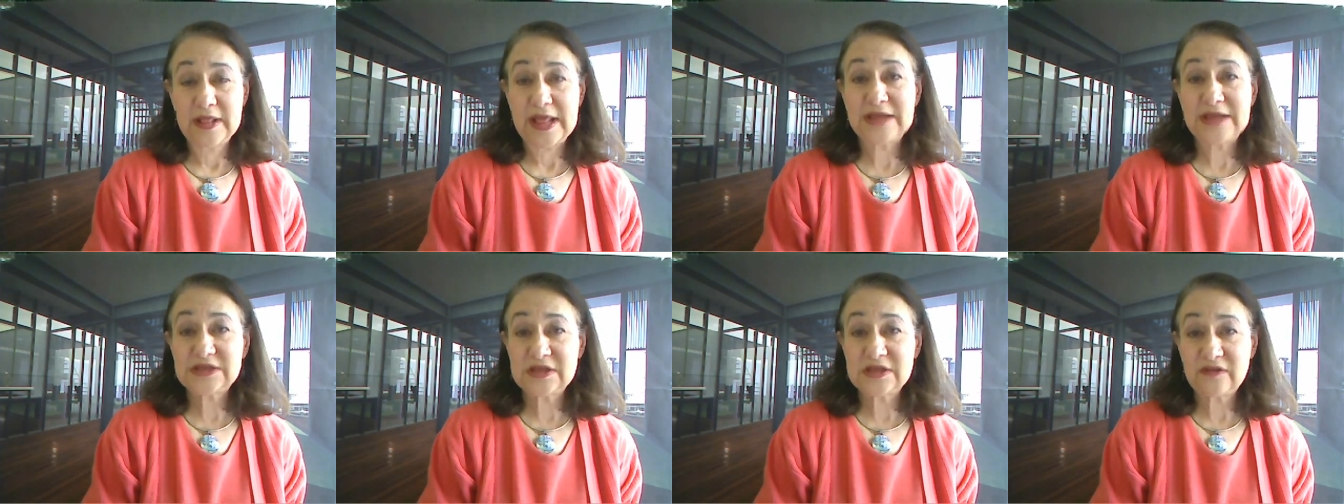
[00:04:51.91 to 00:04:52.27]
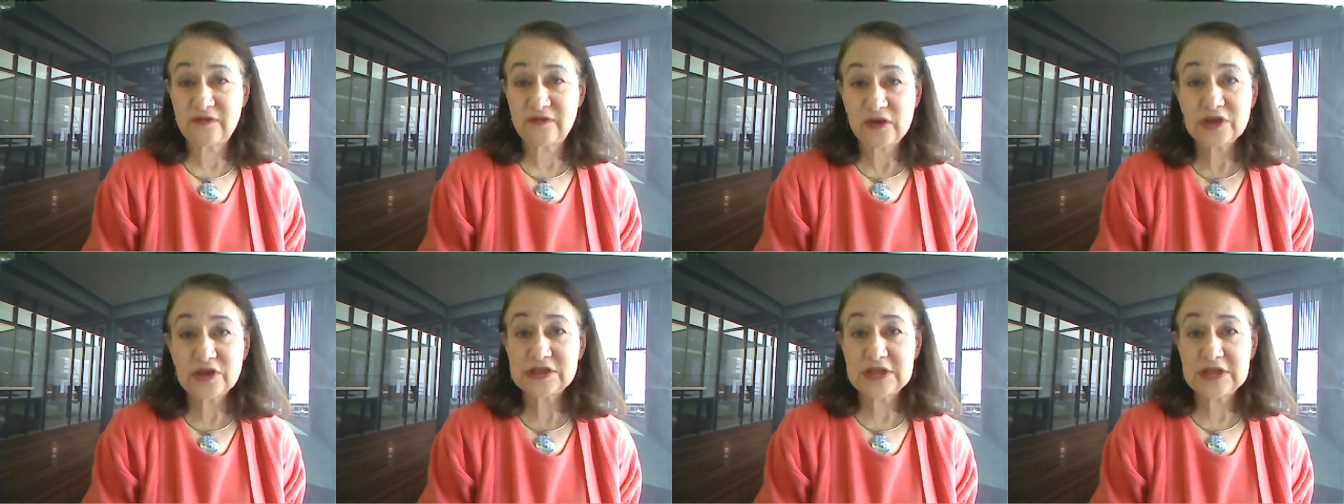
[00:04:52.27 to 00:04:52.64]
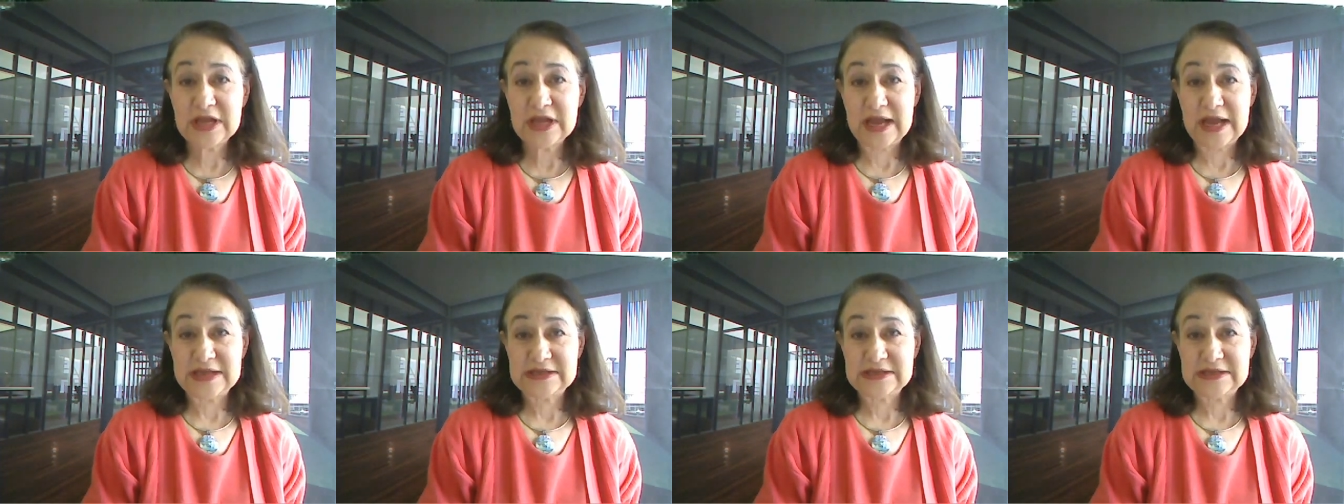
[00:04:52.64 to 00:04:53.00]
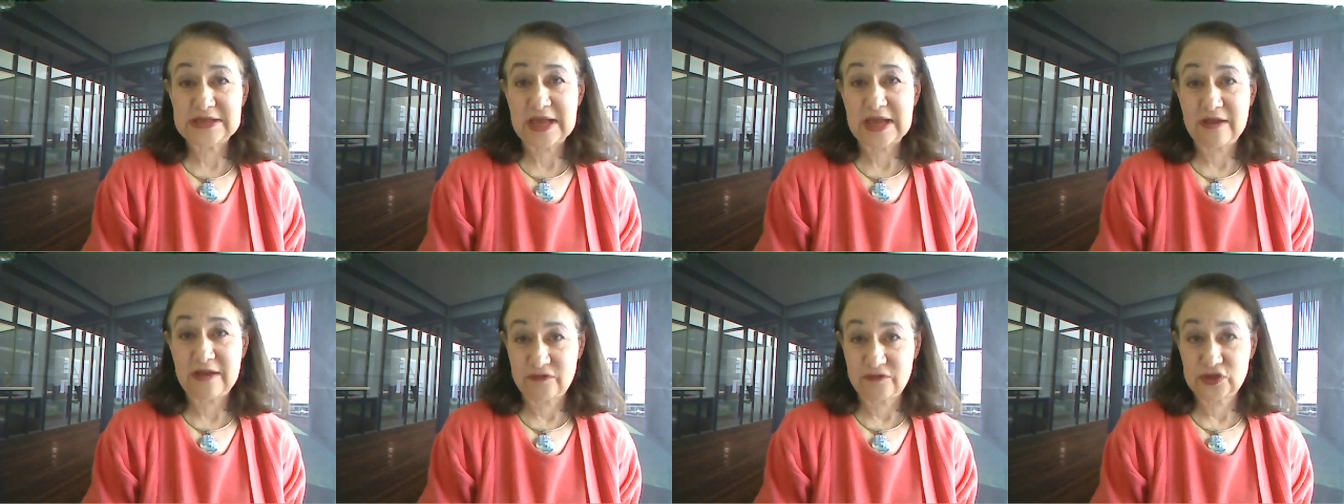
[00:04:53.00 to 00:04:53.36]
That's the first thing I
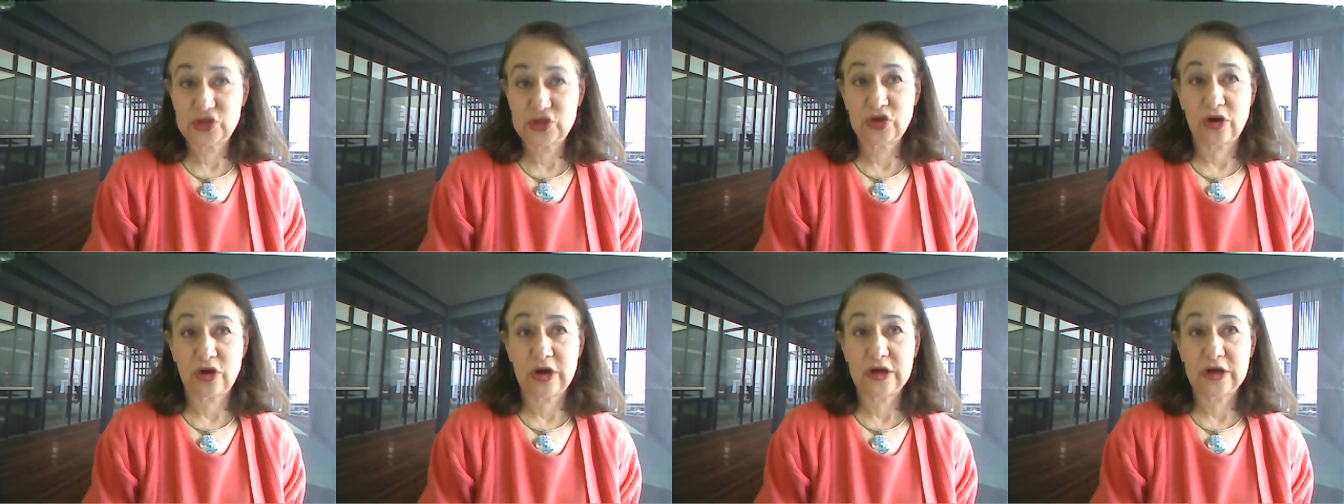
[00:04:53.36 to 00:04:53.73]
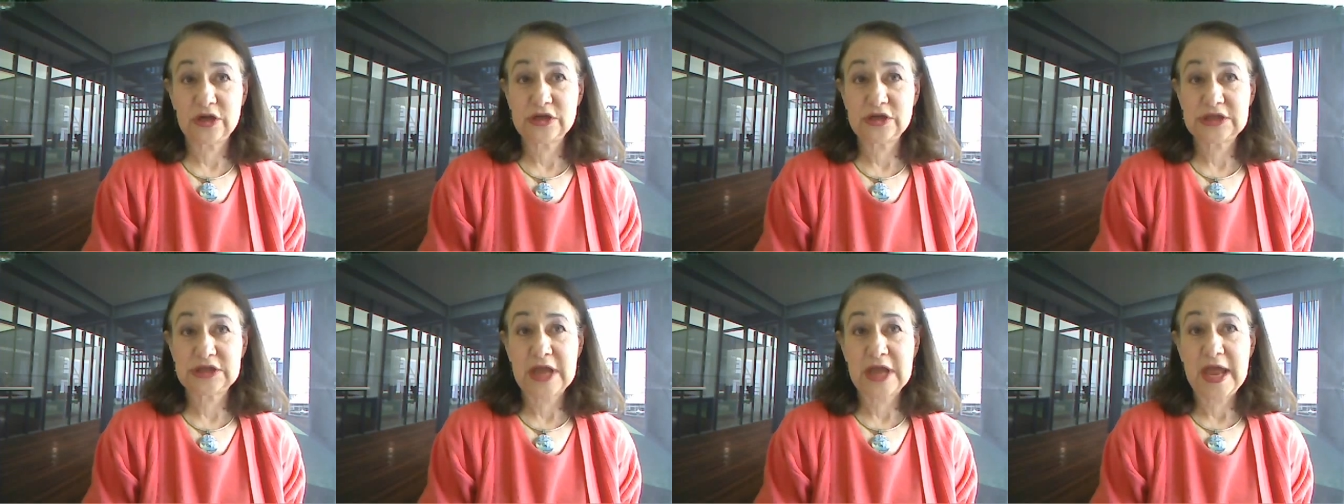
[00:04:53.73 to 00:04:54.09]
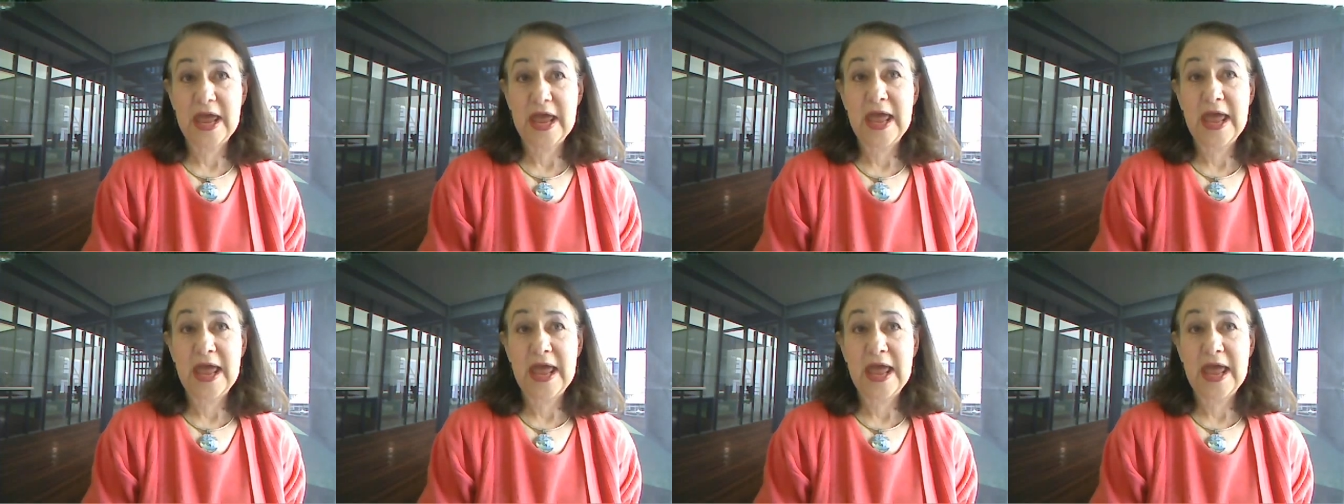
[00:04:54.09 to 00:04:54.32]
say, for starters.